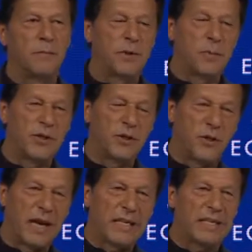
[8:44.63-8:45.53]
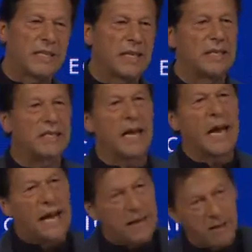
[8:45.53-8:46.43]
between the United States
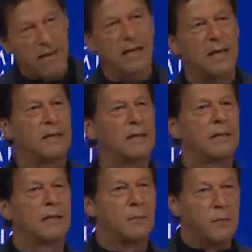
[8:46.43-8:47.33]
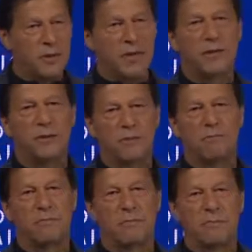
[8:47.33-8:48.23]
and Iran, we tried to
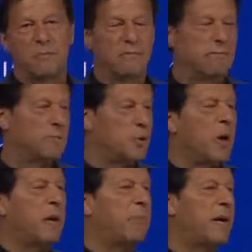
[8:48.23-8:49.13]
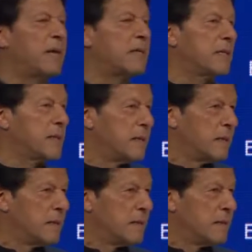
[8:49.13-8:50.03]
do our part,
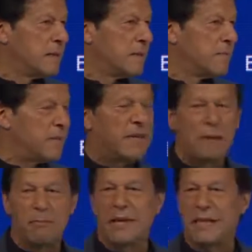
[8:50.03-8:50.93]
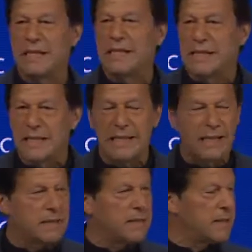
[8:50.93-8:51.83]
play our part in easing
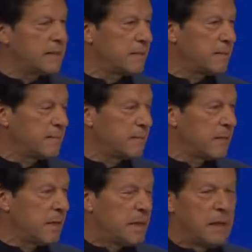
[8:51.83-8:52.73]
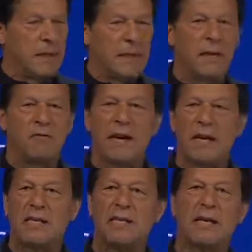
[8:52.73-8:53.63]
tensions. In
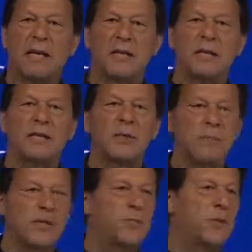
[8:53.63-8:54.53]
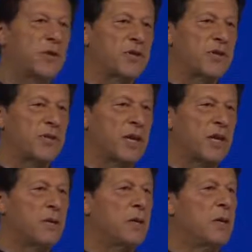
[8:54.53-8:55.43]
Afghanistan, in the peace process
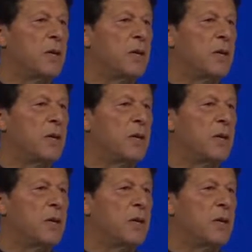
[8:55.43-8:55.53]
now,